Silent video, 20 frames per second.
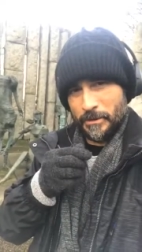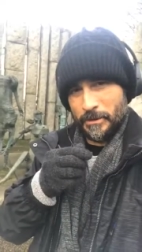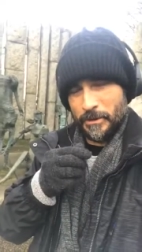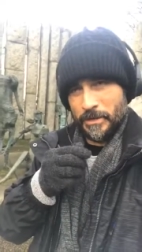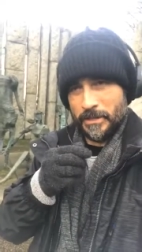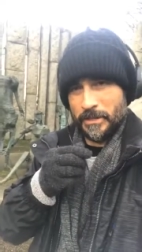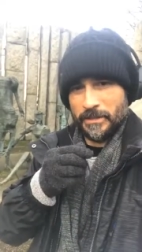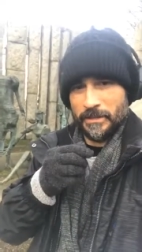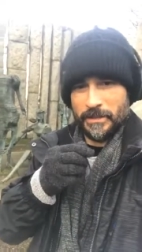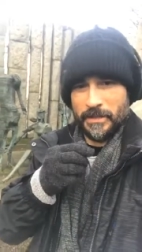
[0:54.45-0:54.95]

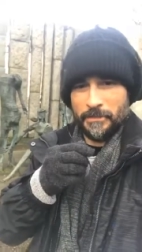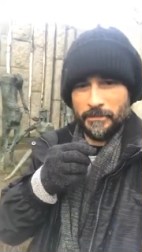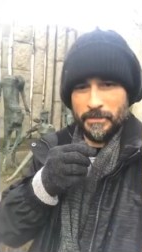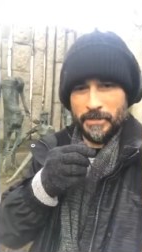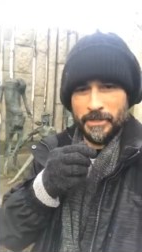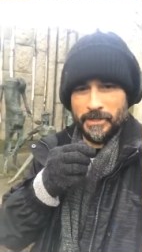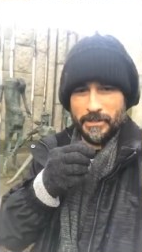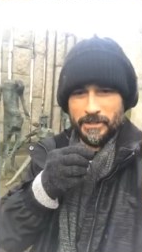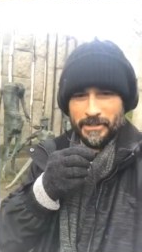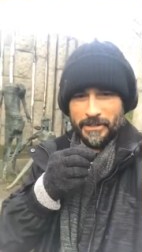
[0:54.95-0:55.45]
in them
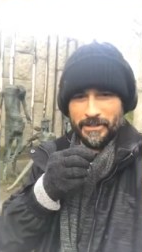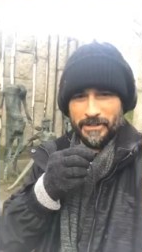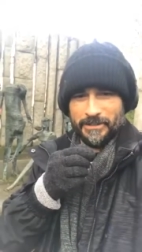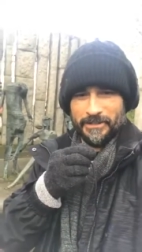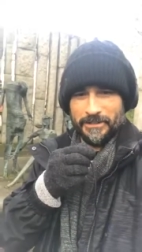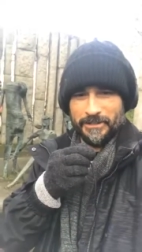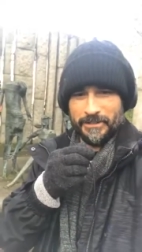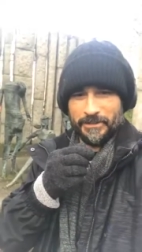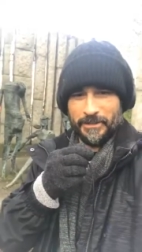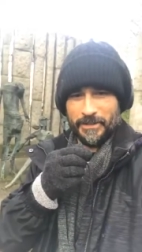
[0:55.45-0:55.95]
there
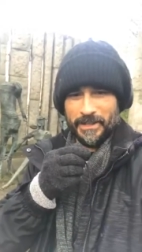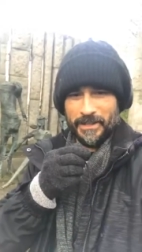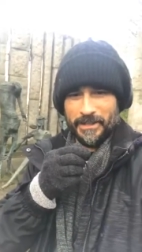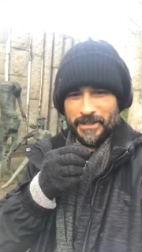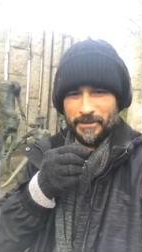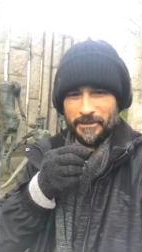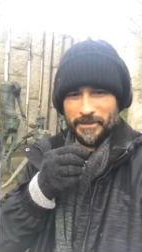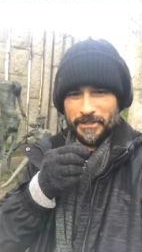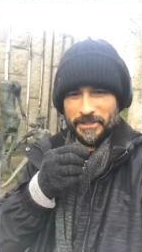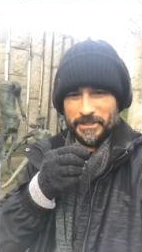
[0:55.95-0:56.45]
hills. Hey,
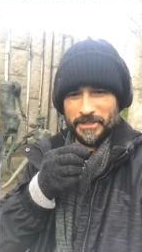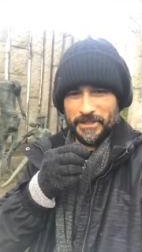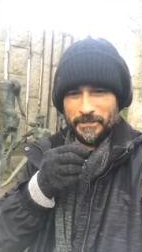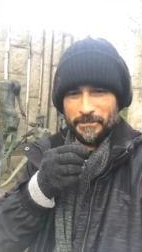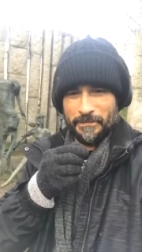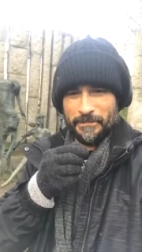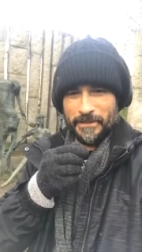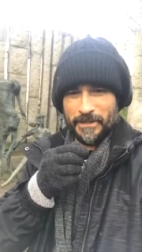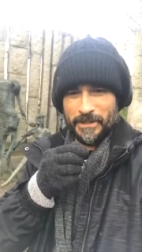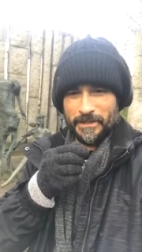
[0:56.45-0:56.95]
what's up,
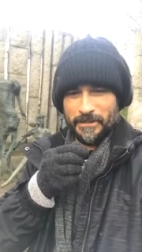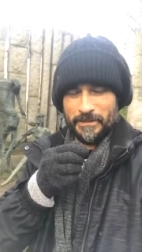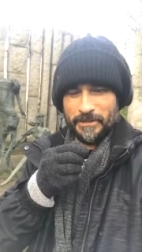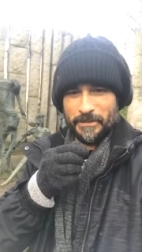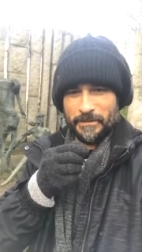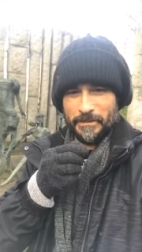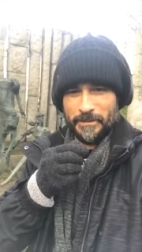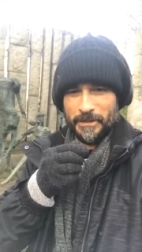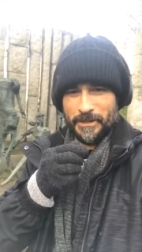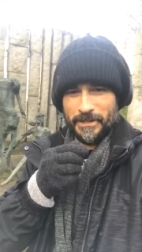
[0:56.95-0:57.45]
Valerie
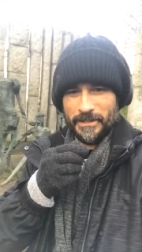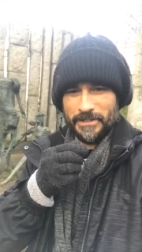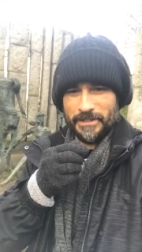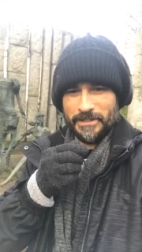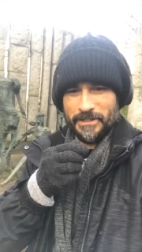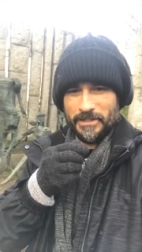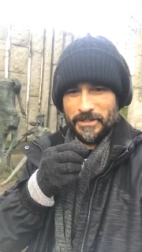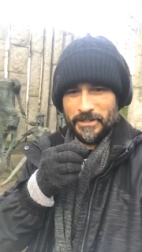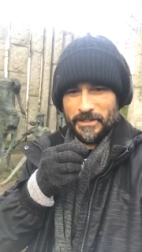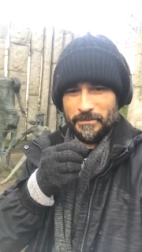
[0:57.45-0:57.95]
Marks
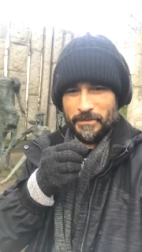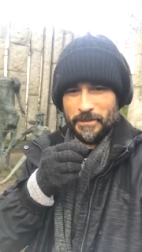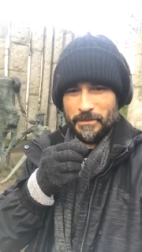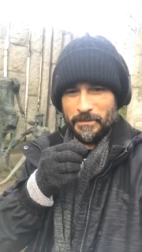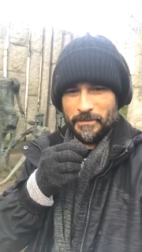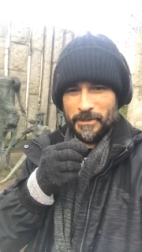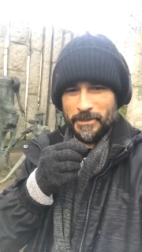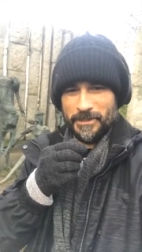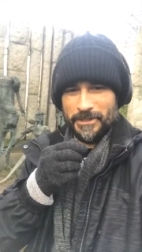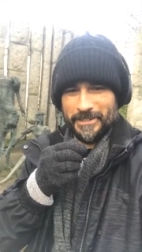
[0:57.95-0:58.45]
and Jimmy
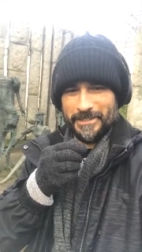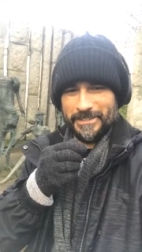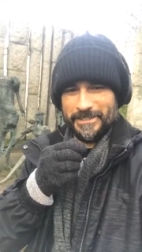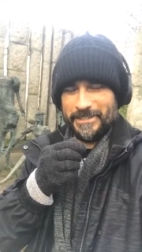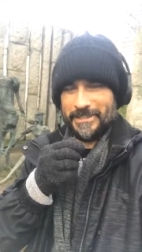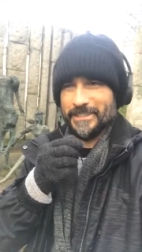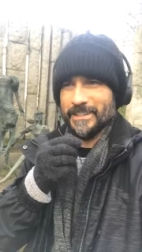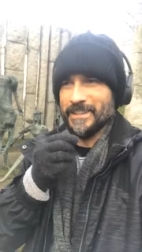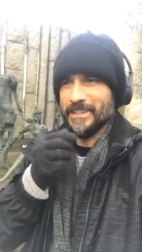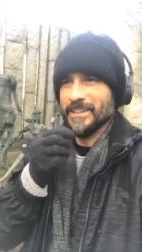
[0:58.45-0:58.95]
Marks?
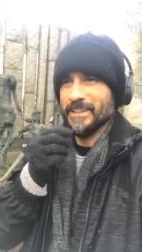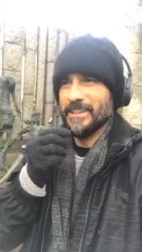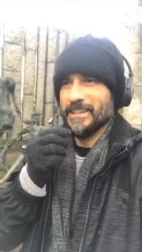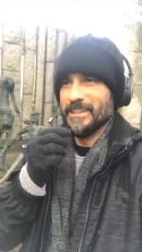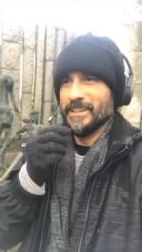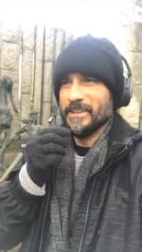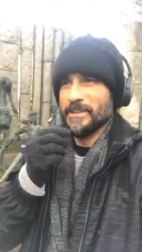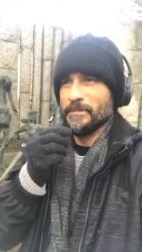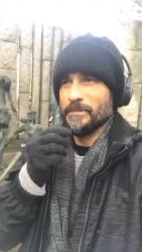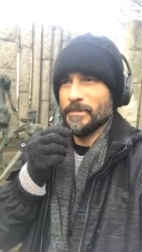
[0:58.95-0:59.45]

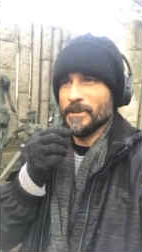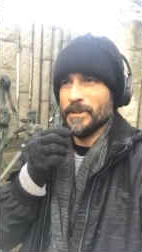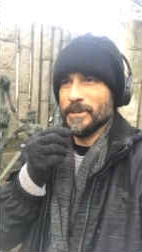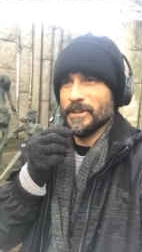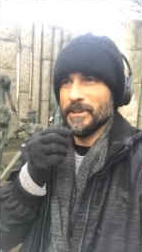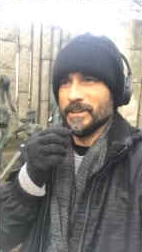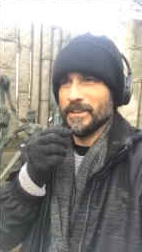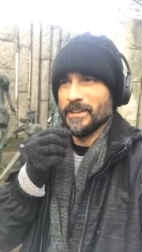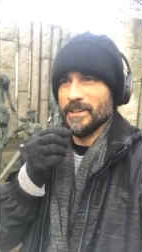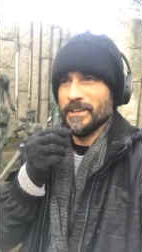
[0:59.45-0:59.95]

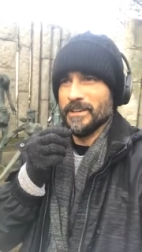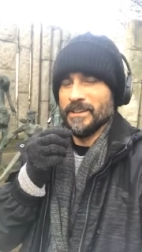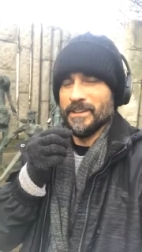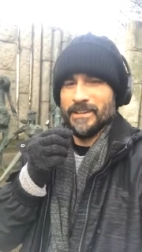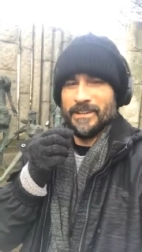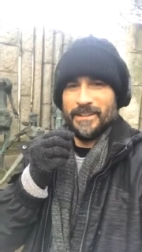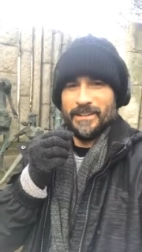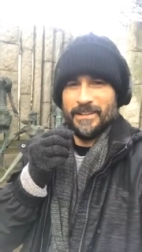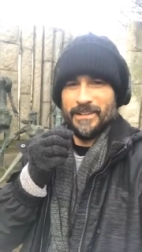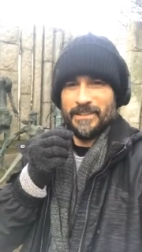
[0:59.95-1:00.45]

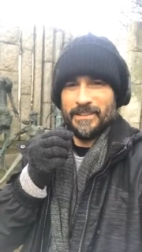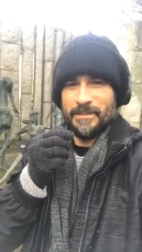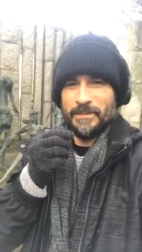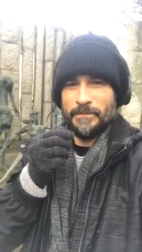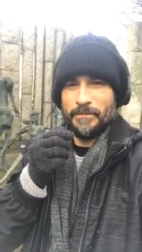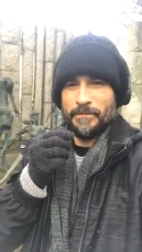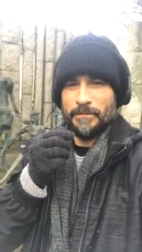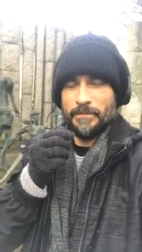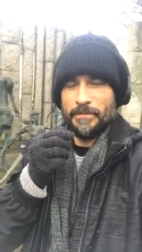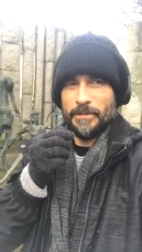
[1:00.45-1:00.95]
Pleasure
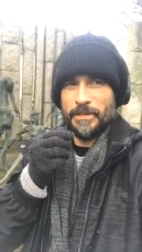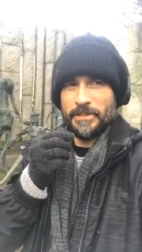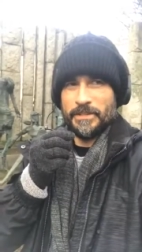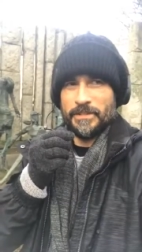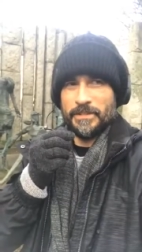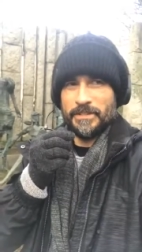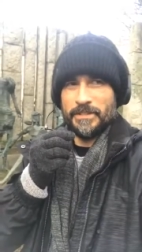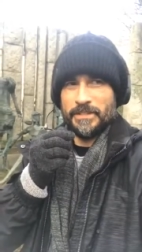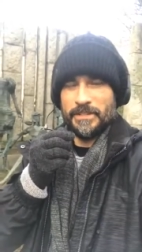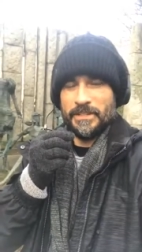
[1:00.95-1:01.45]
to
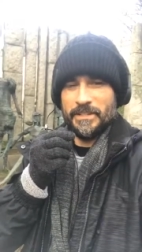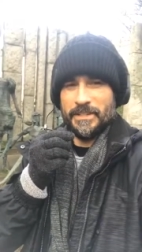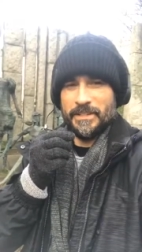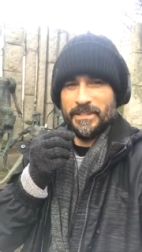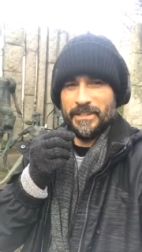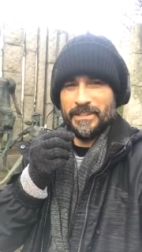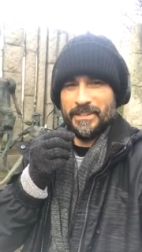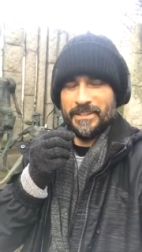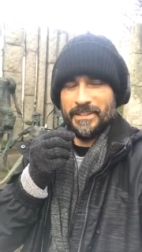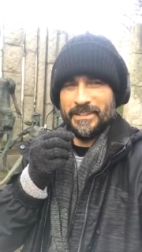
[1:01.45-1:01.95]
see
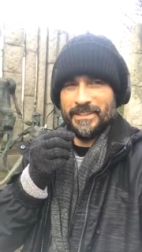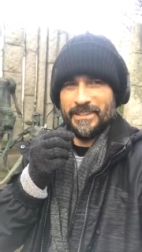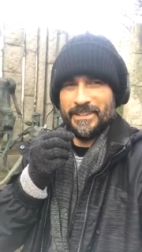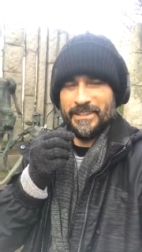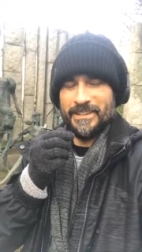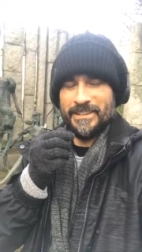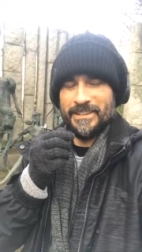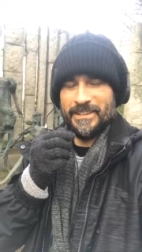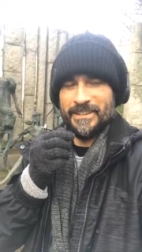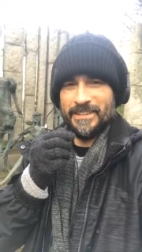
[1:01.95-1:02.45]

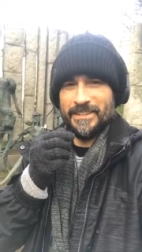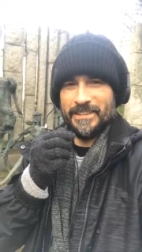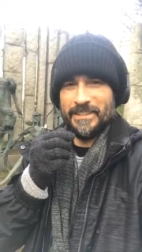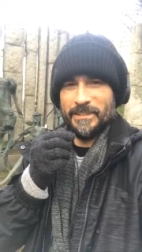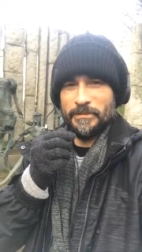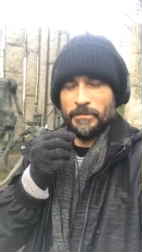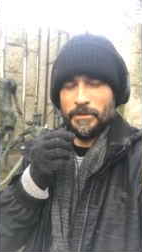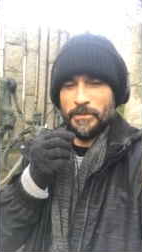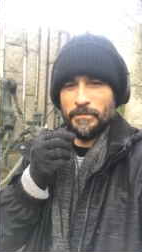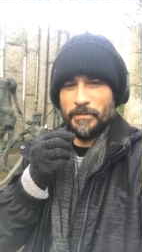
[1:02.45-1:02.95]

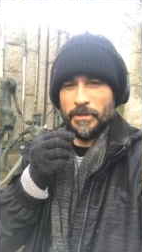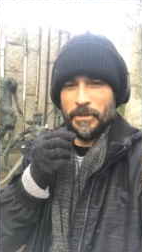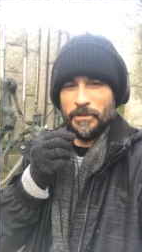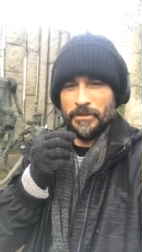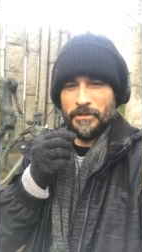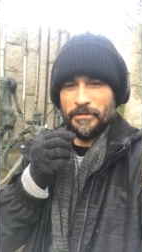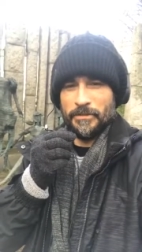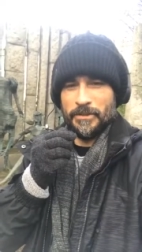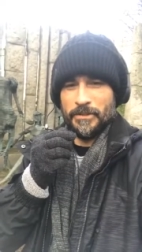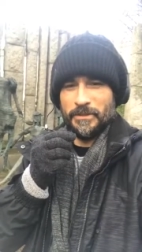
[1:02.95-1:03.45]
both
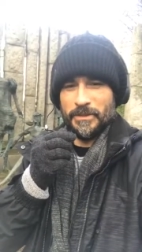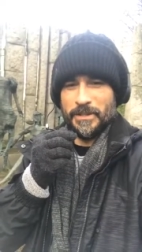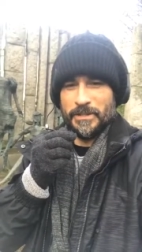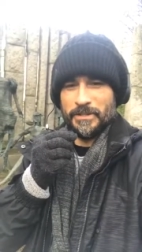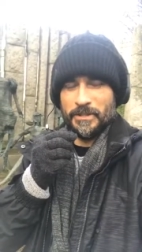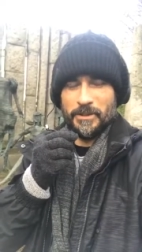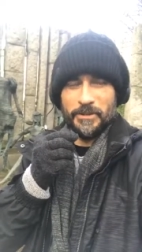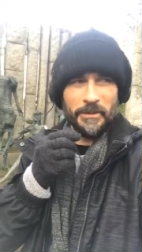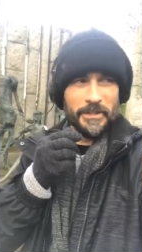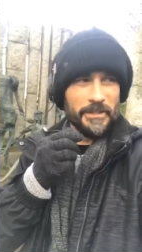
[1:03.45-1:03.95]
of you, as
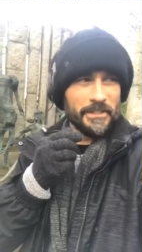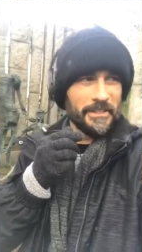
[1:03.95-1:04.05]
always.